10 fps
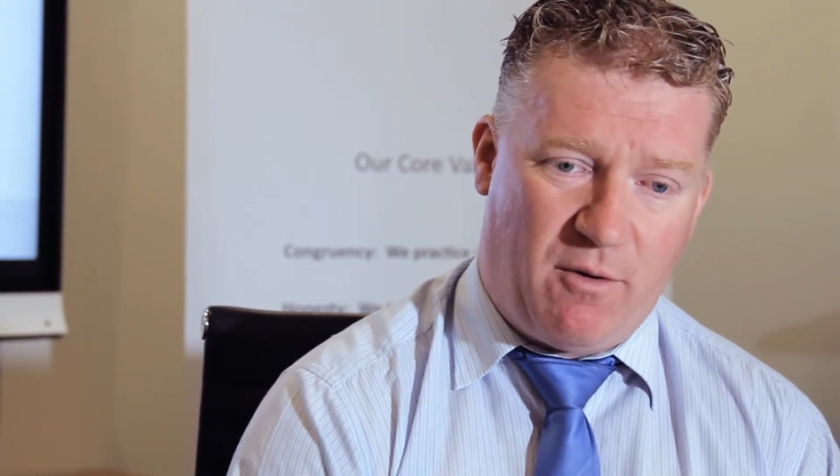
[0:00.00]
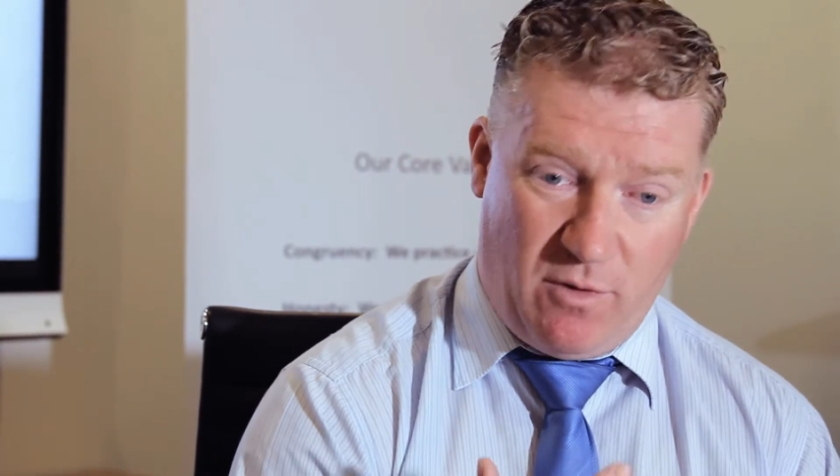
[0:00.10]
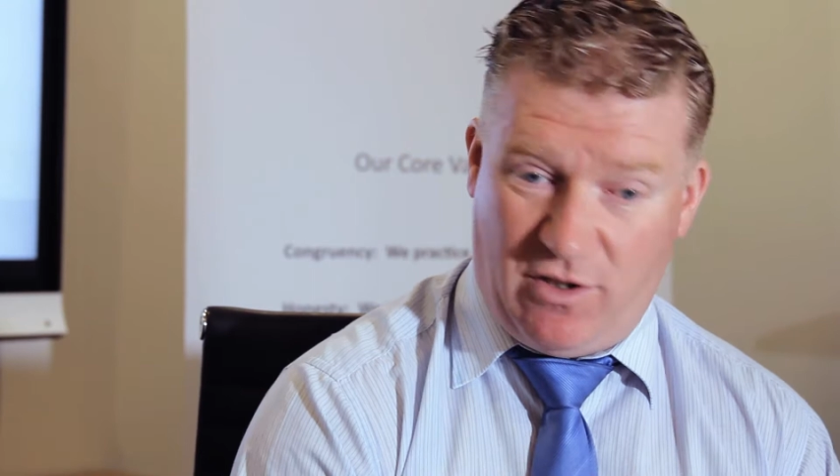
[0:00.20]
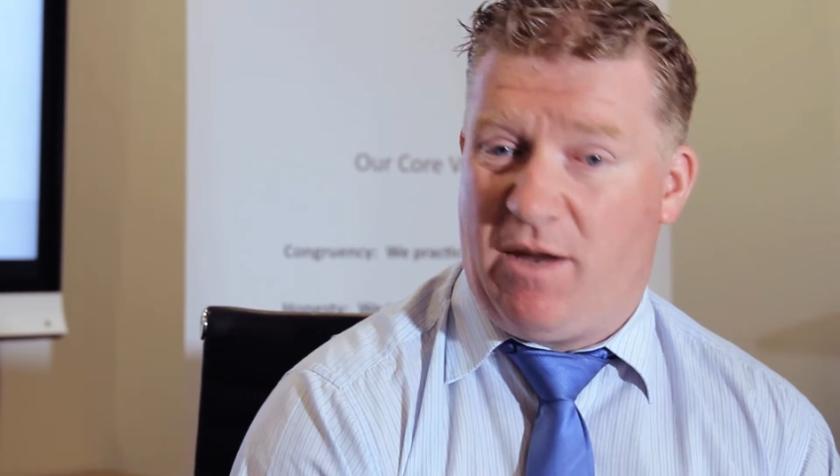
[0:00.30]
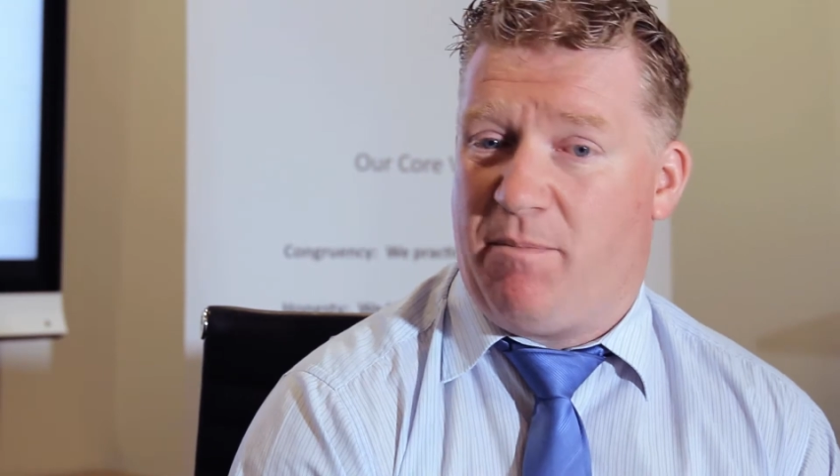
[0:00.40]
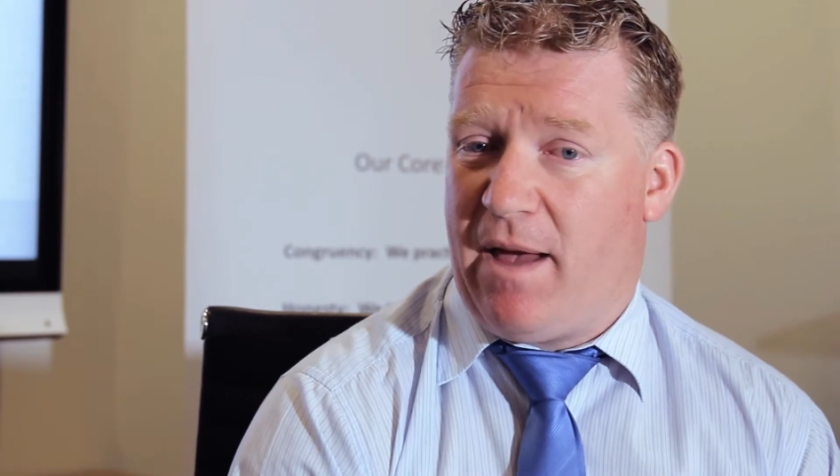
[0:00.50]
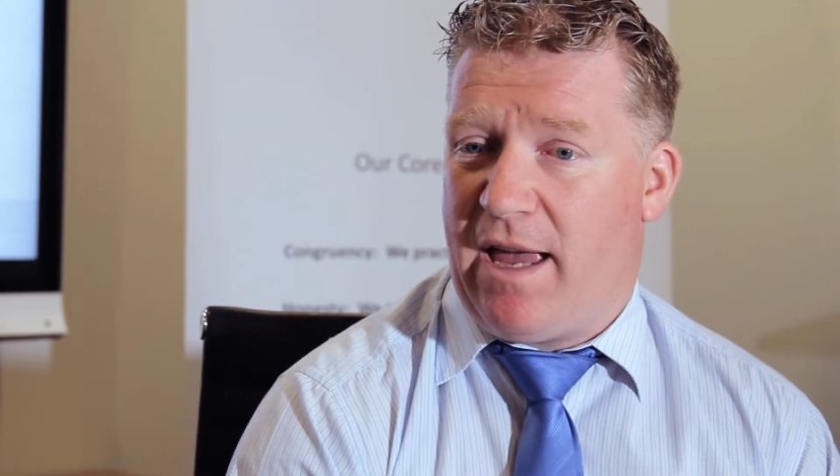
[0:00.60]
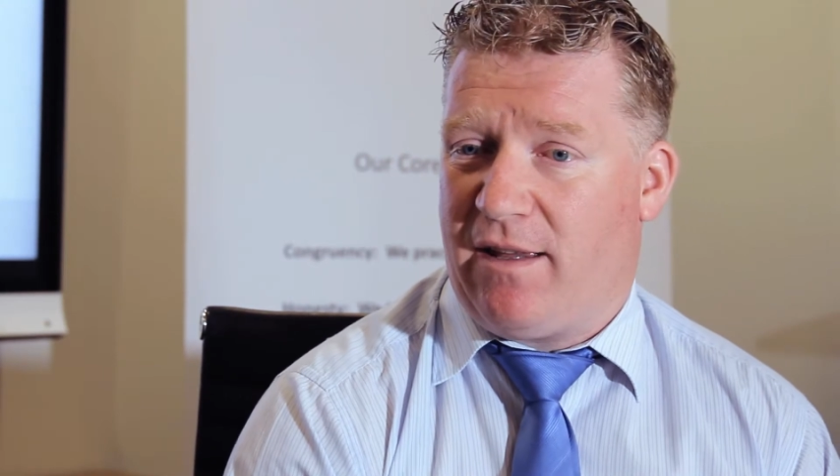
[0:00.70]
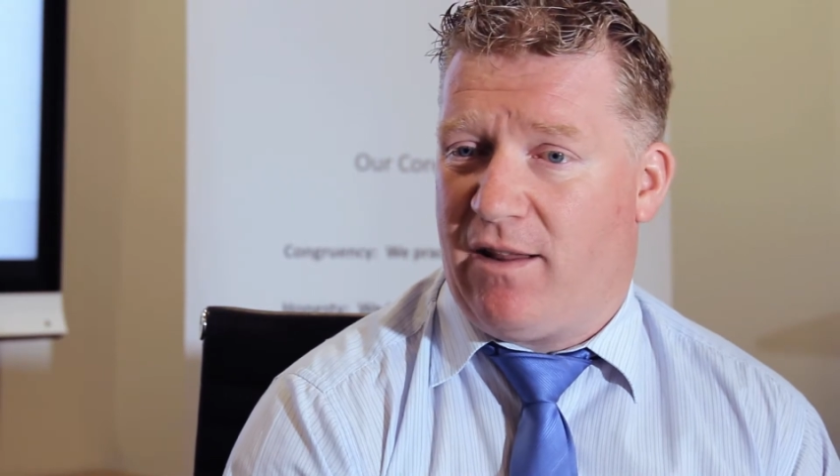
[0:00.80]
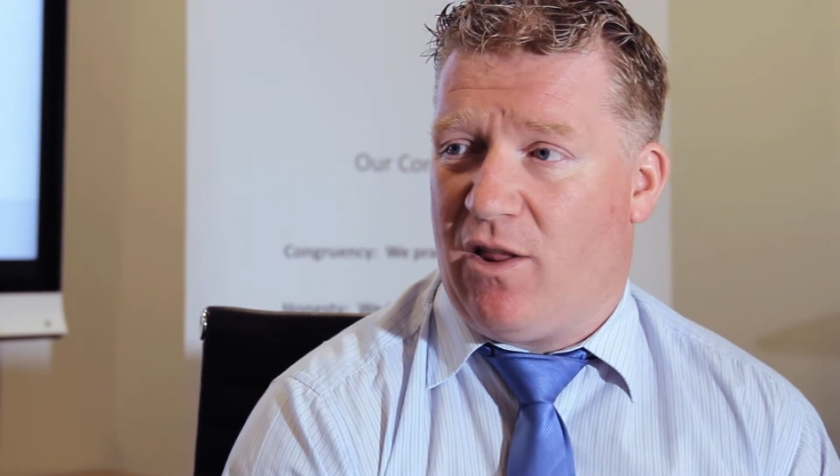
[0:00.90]
Receipt
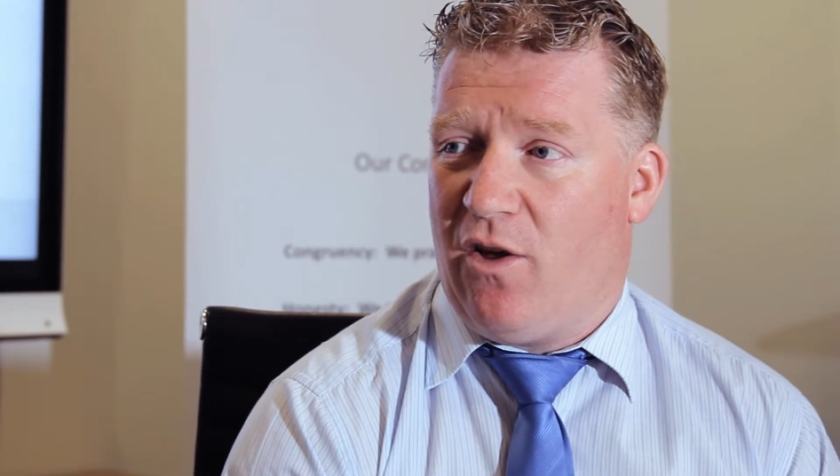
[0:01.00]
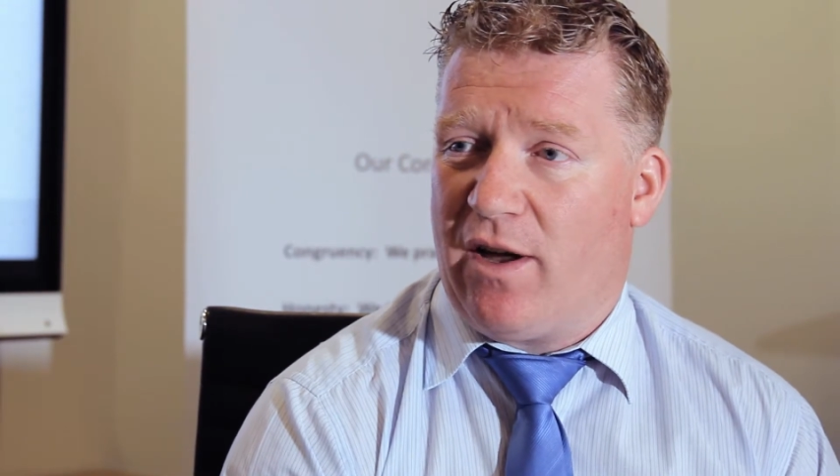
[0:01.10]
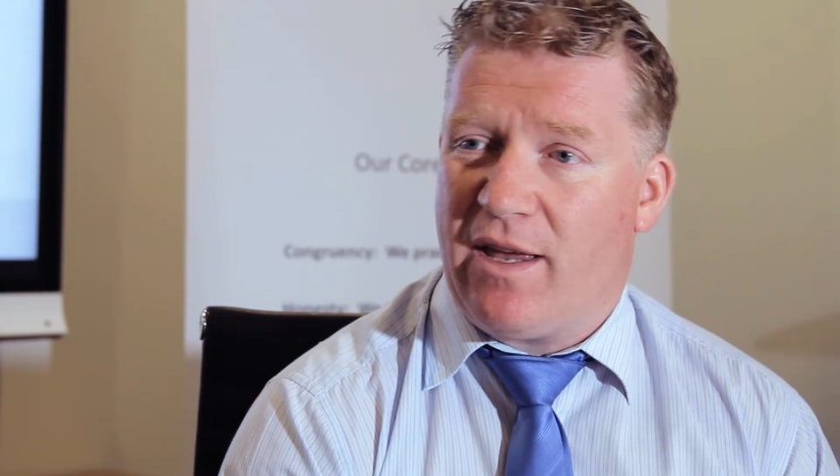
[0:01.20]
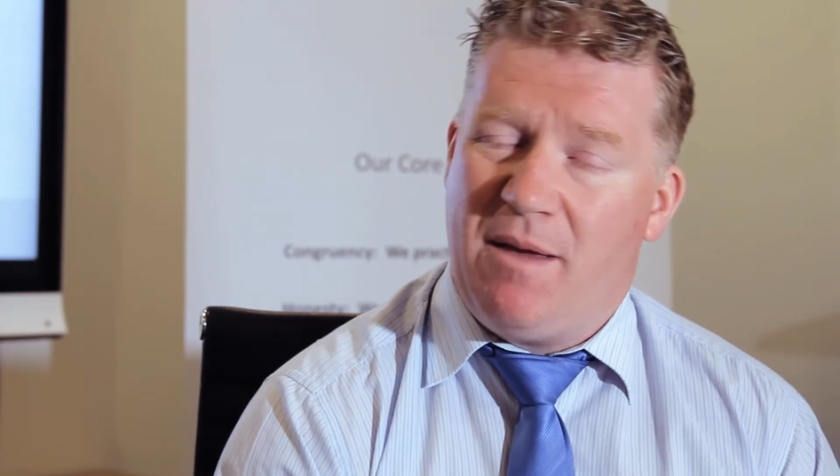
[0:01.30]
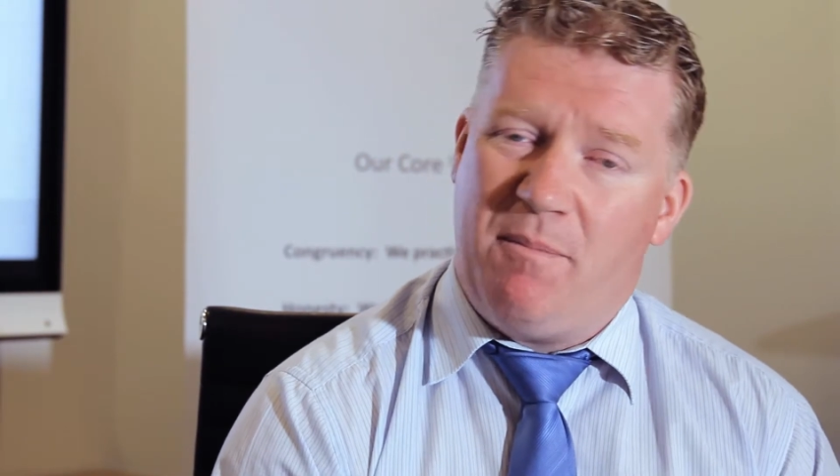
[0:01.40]
Bank and the like,